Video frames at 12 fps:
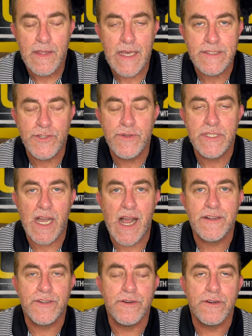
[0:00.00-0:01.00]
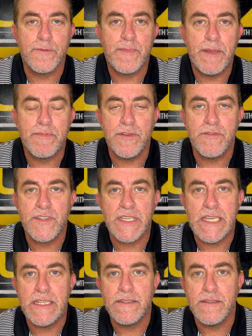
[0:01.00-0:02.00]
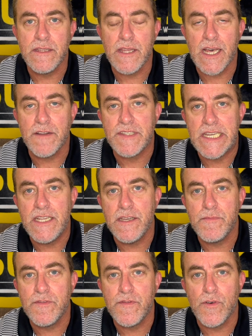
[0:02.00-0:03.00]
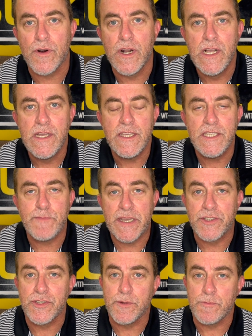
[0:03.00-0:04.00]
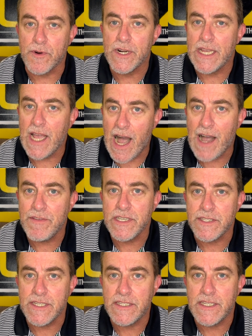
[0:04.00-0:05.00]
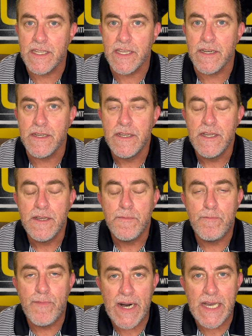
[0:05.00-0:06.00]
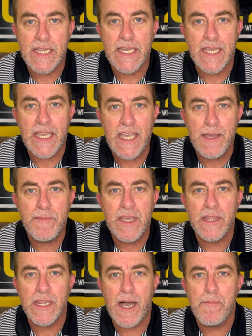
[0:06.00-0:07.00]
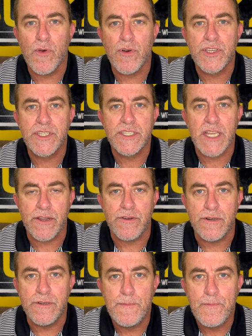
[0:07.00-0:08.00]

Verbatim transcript: Not to a doctor or people who've seen a lot of tinea before. These pictures are pretty obviously tinea, but it can be a lot more subtle.